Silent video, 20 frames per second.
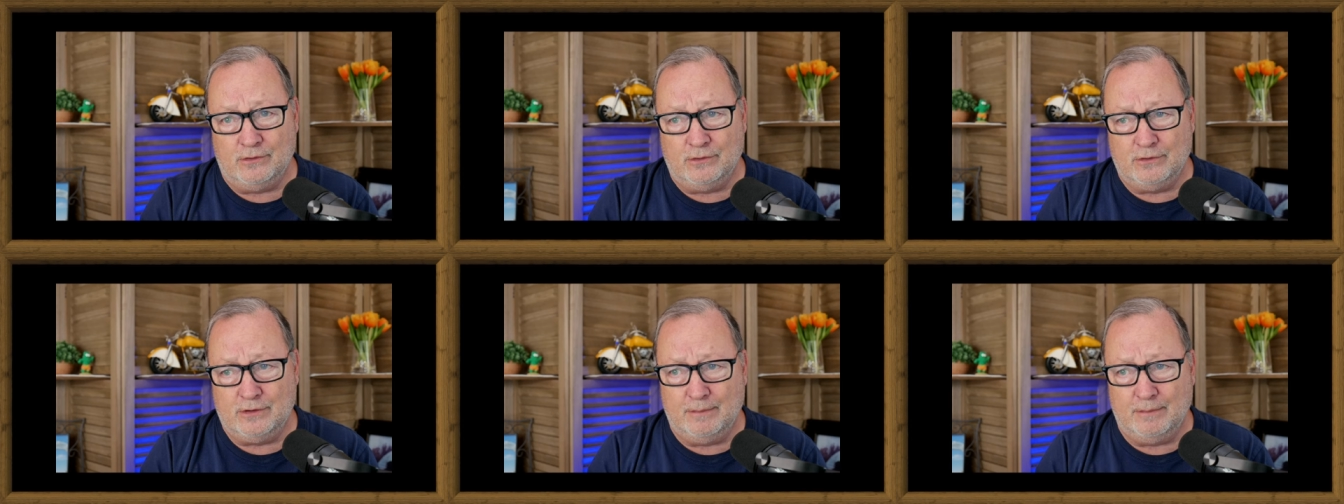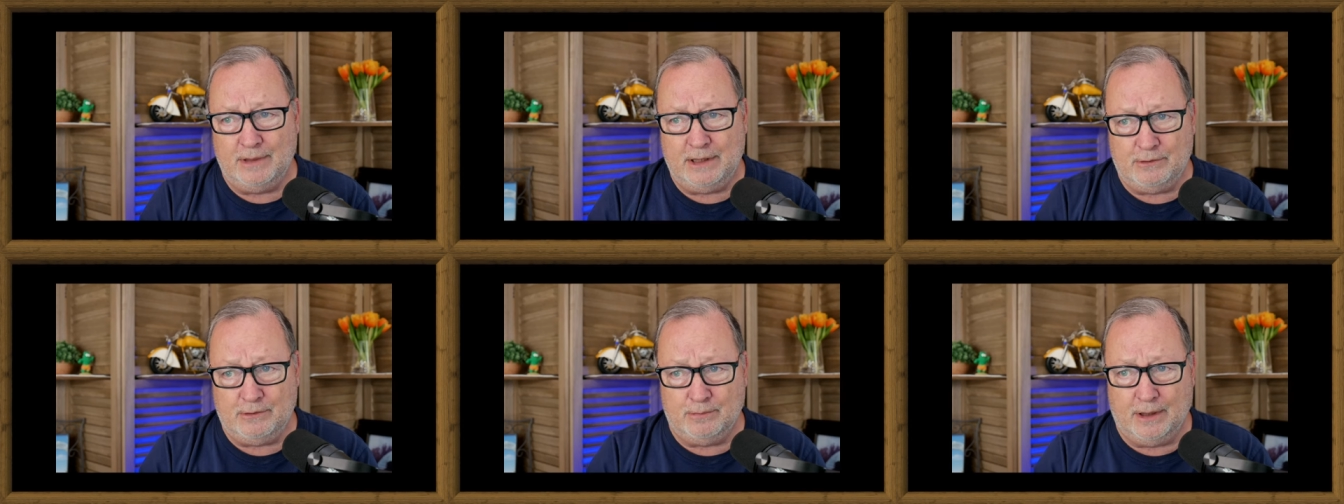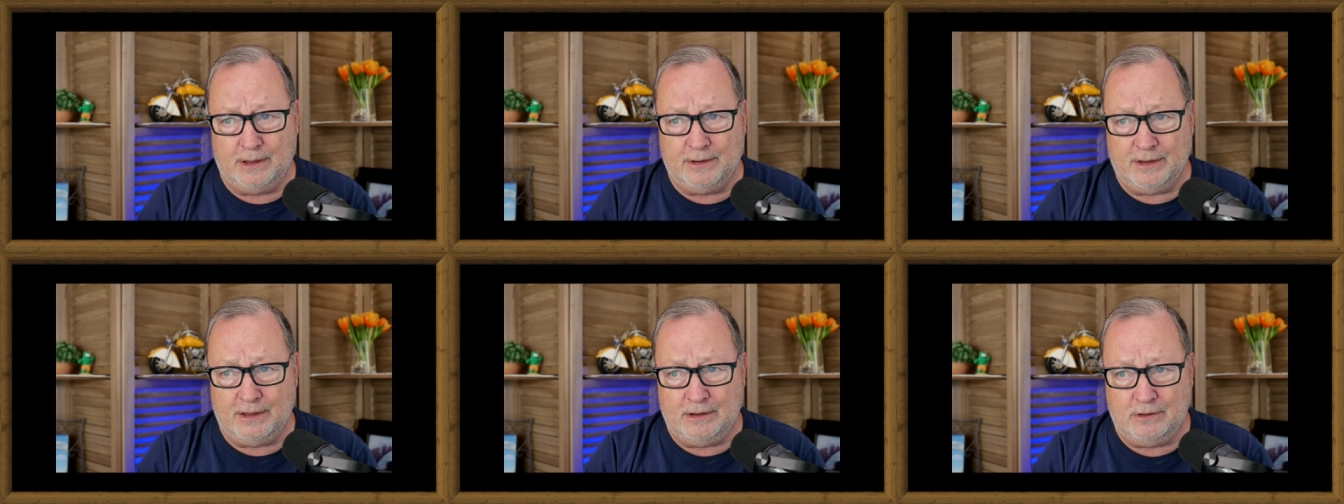And some of these
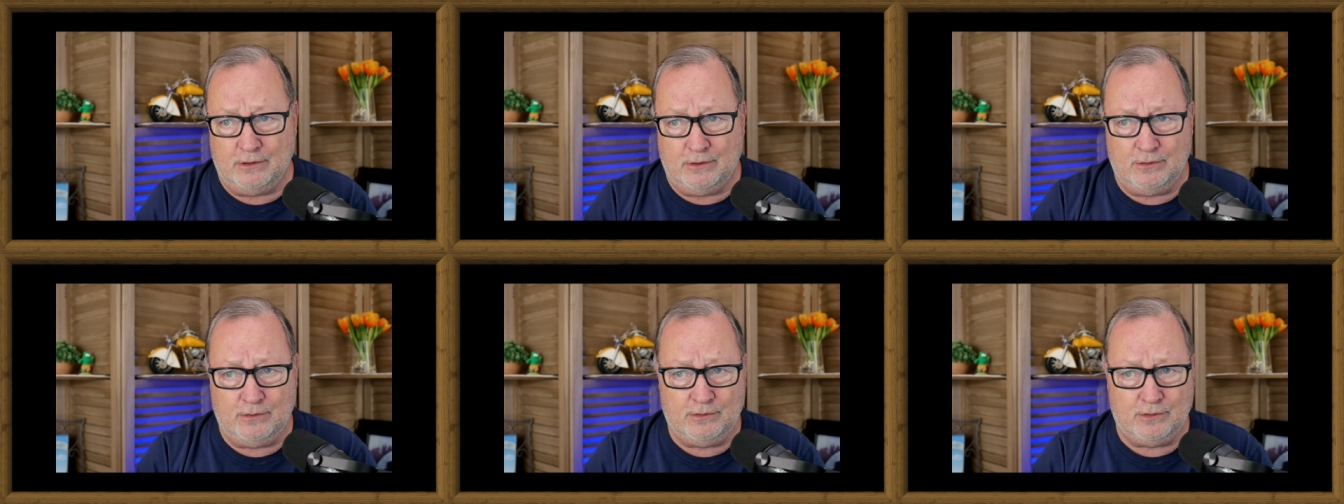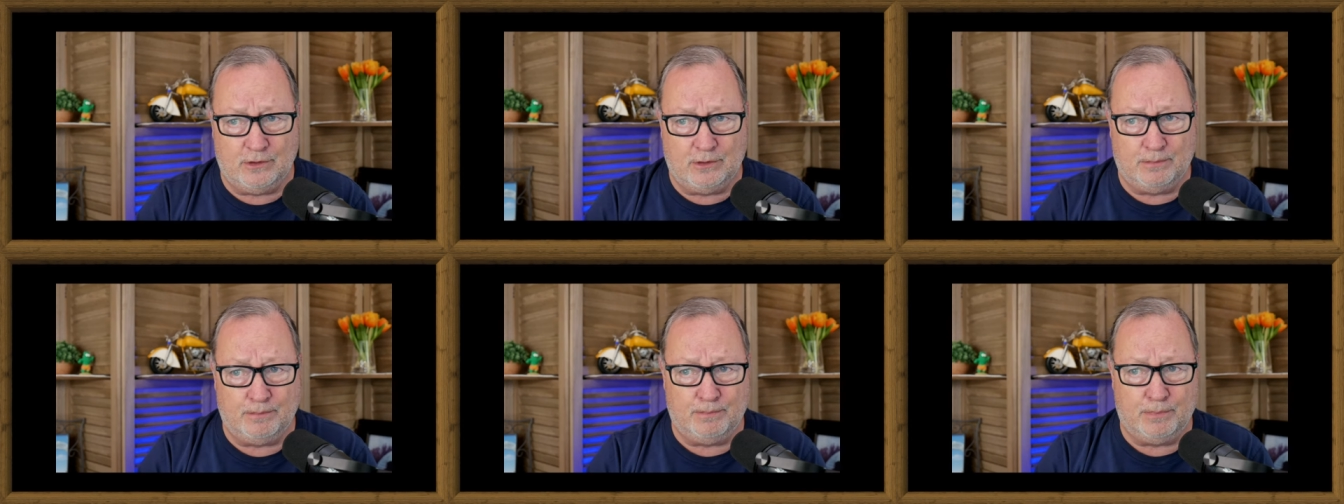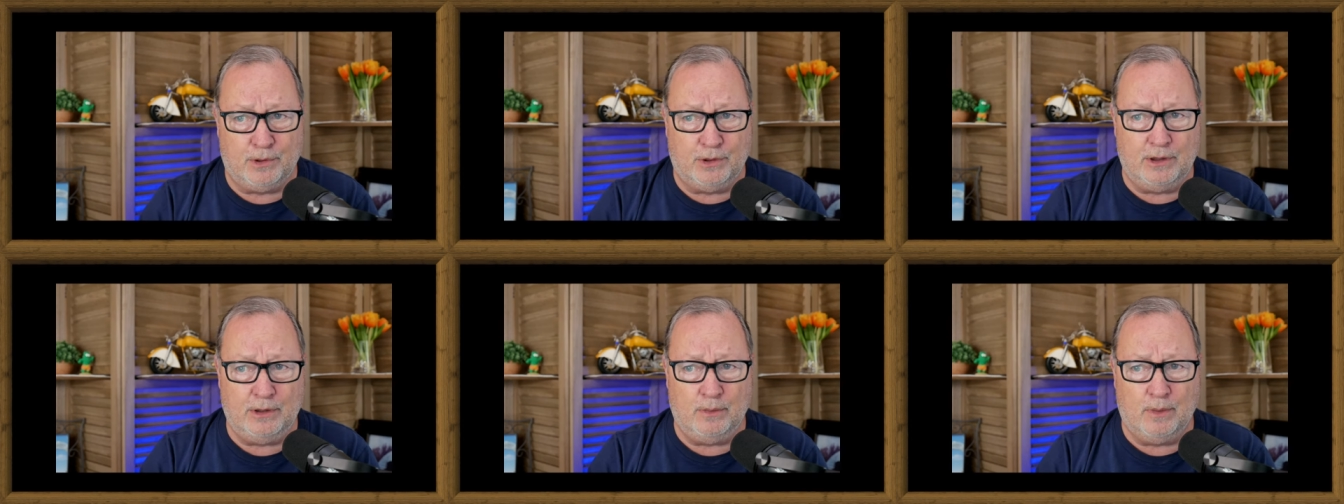monthly dues are
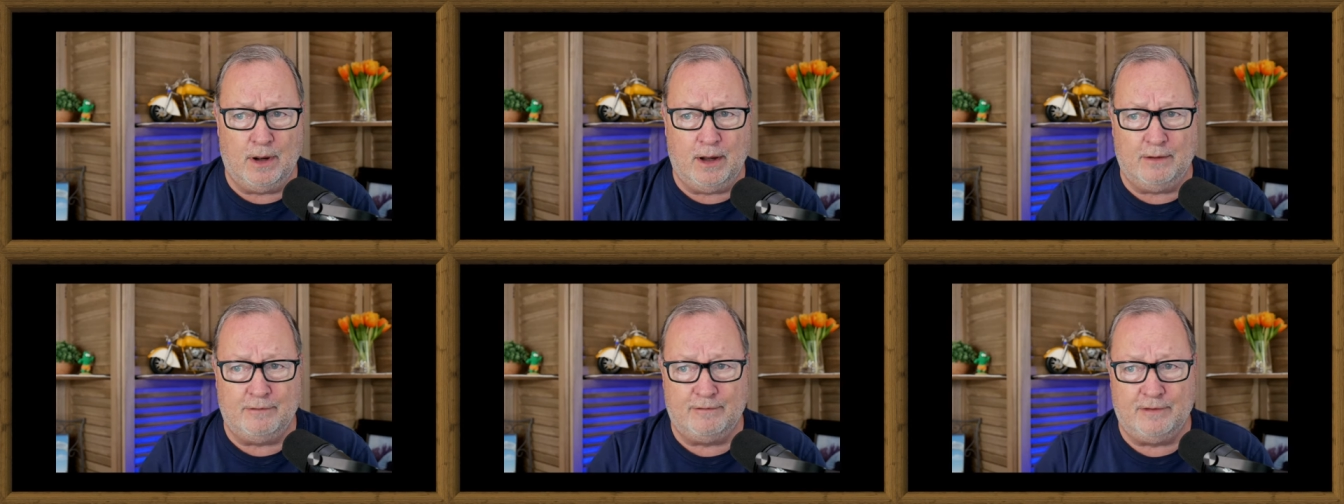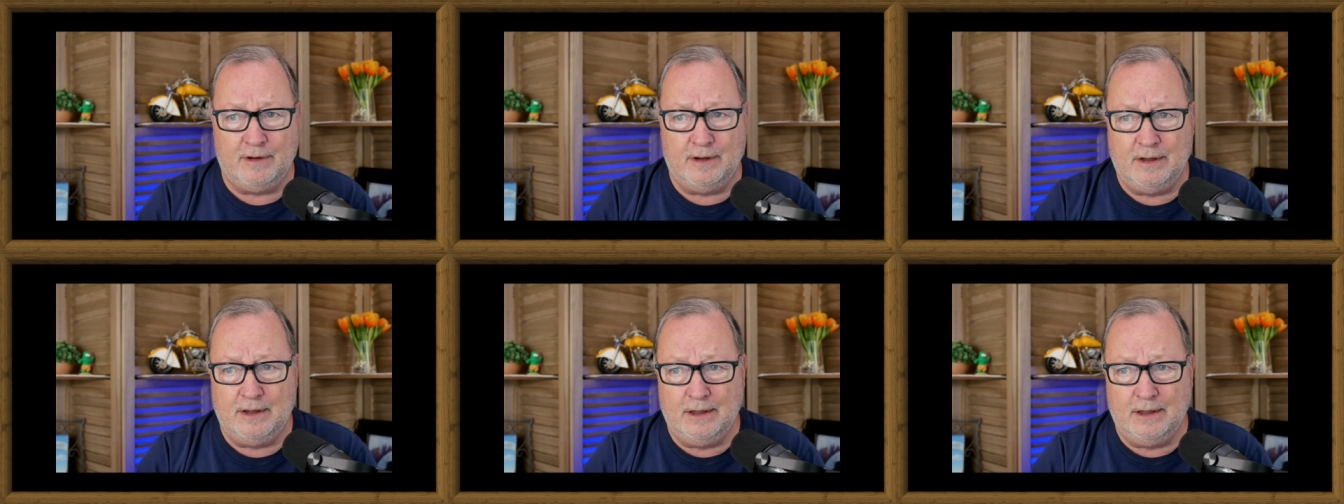pretty rough.